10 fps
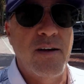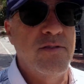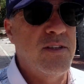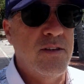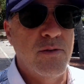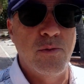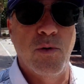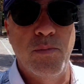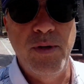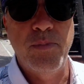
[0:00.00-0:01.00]
obviously there's
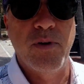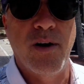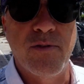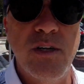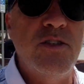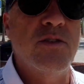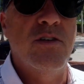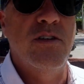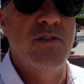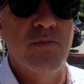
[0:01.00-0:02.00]
more people to offer
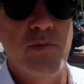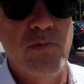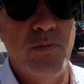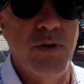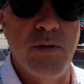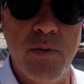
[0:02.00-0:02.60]
insurance, to bring the